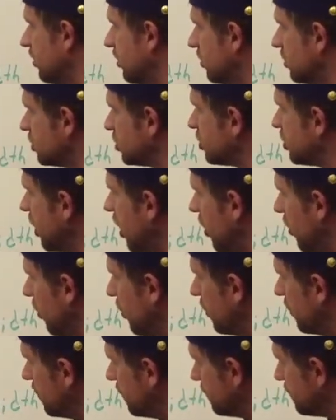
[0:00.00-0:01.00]

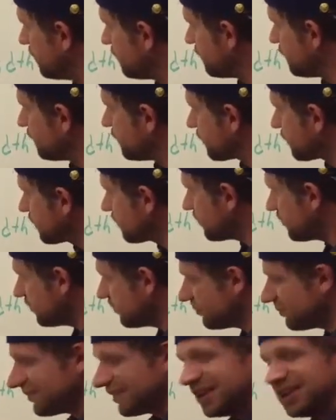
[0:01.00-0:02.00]
So,
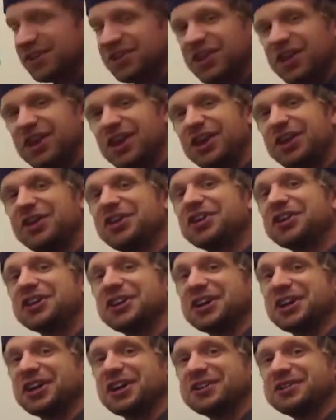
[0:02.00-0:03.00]
the
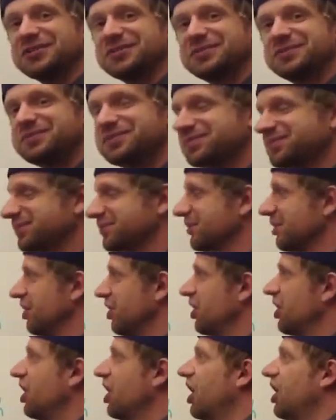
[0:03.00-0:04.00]
area
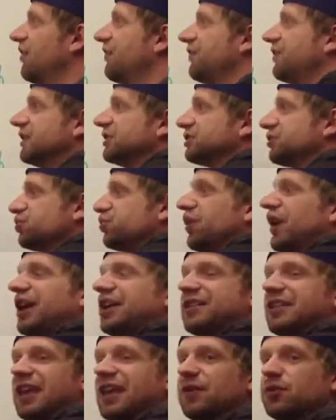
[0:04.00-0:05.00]
of this
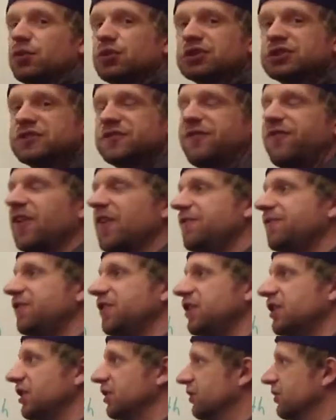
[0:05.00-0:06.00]
rectangle is
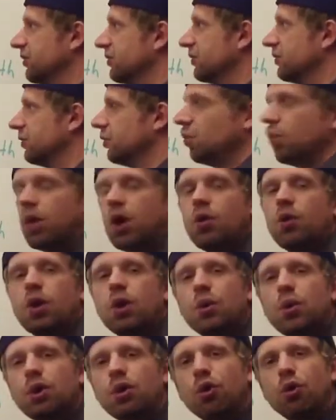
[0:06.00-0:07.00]
50. Whoa,
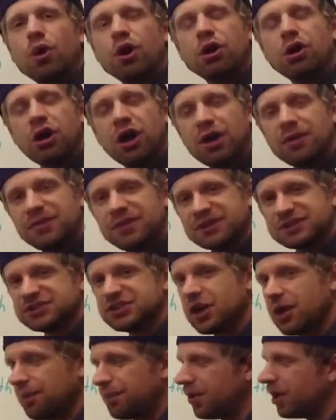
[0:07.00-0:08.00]
whoa, whoa, whoa. I messed
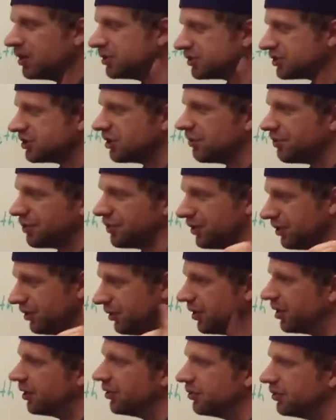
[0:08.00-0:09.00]
up on something
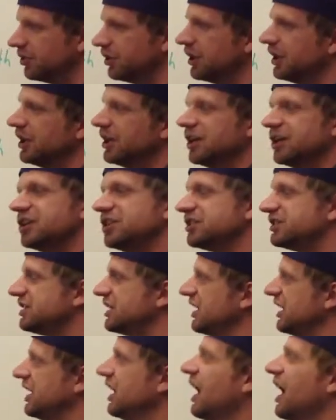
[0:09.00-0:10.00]
there. You
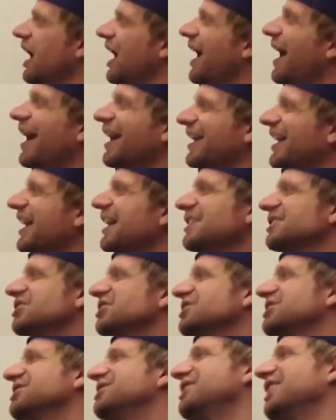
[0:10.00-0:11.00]
see, I can't
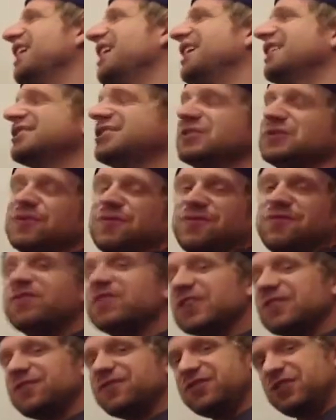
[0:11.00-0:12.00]
just say it's
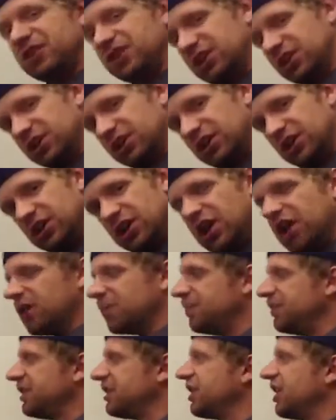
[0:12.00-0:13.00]
50
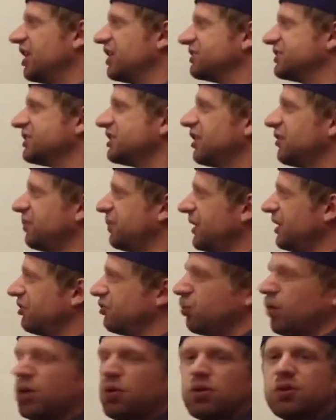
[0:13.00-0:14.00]
because it depends
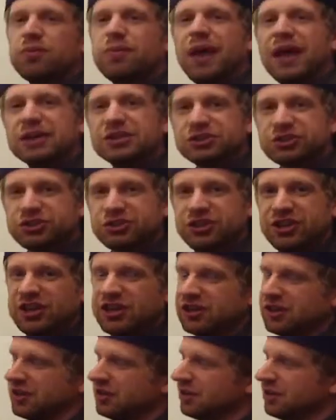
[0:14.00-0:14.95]
what we're measuring in.